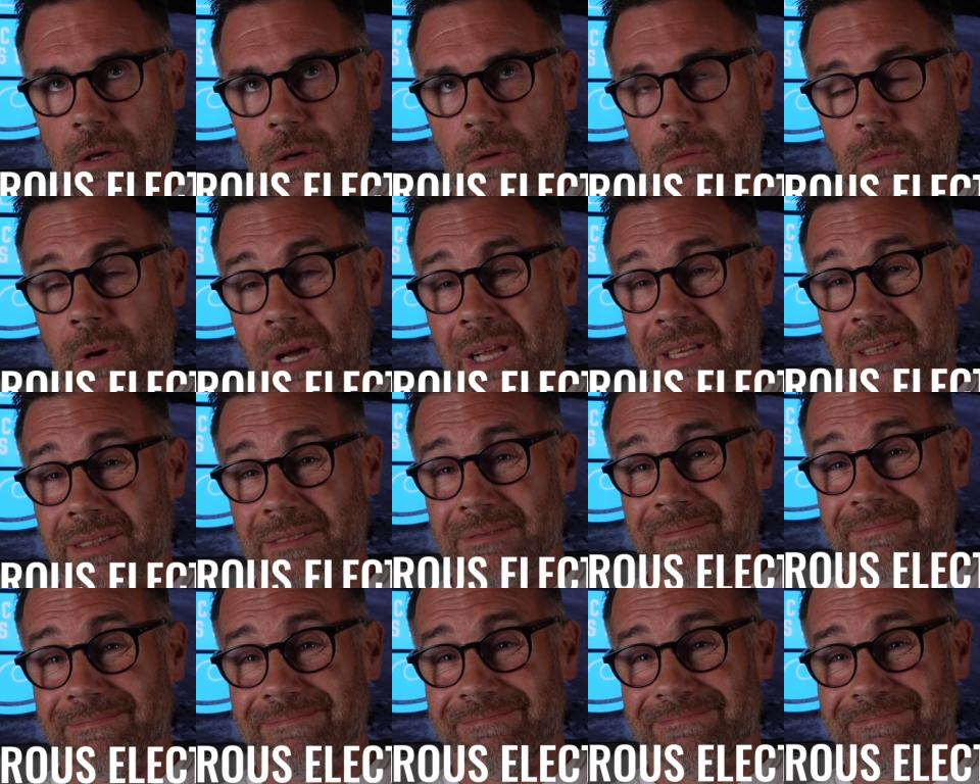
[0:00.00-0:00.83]

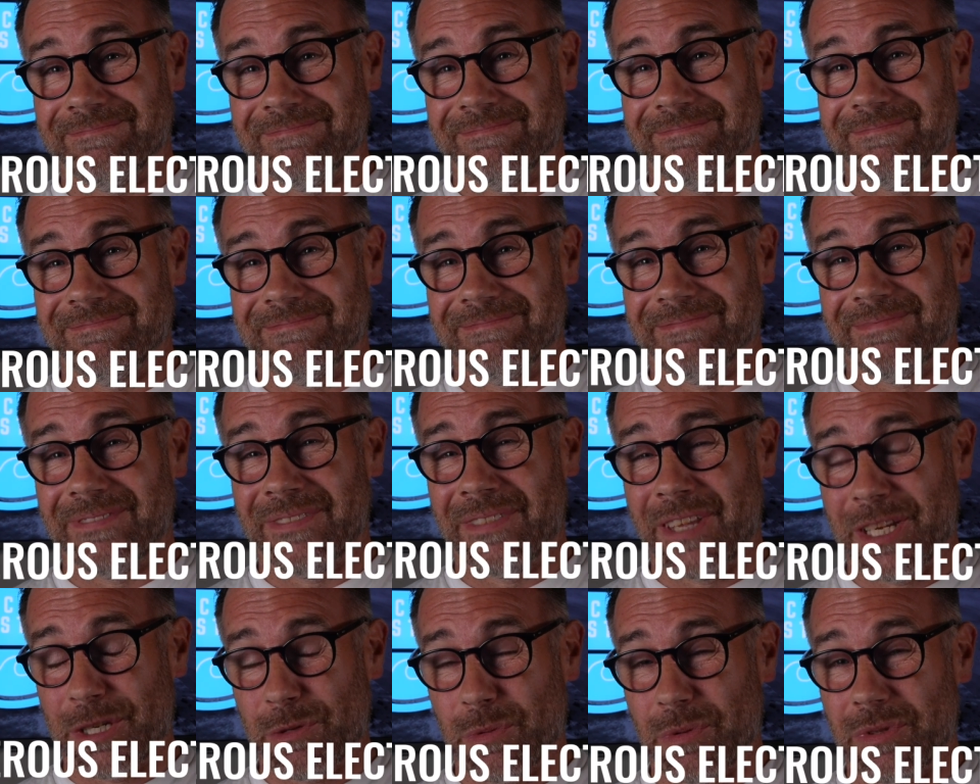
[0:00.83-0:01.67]
Well,
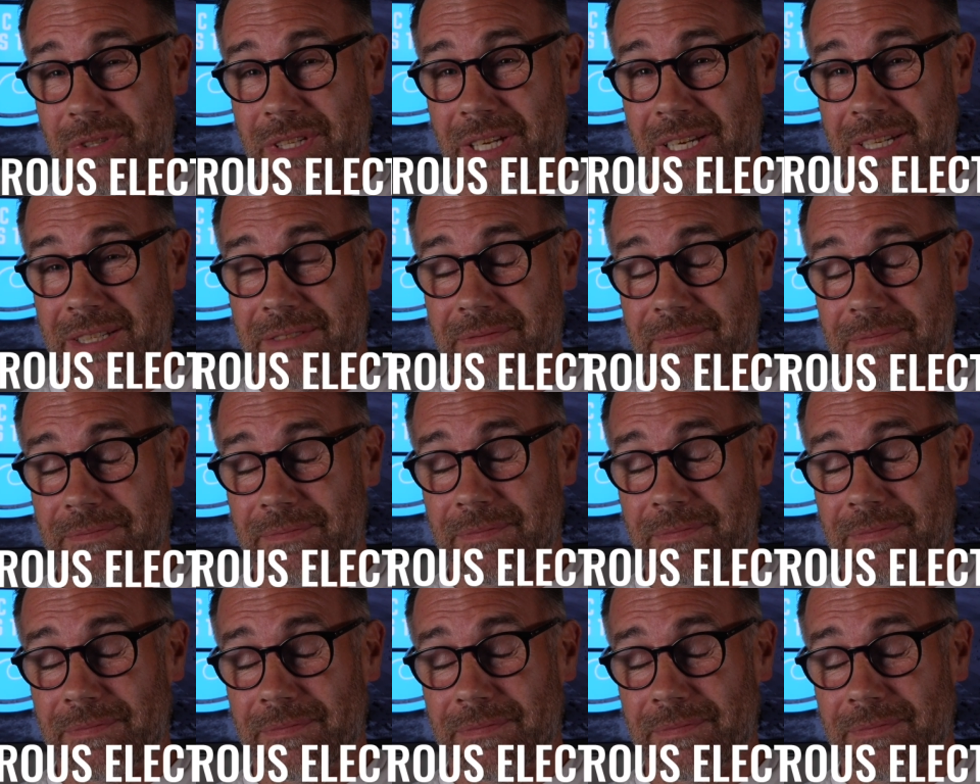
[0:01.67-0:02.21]
this one did.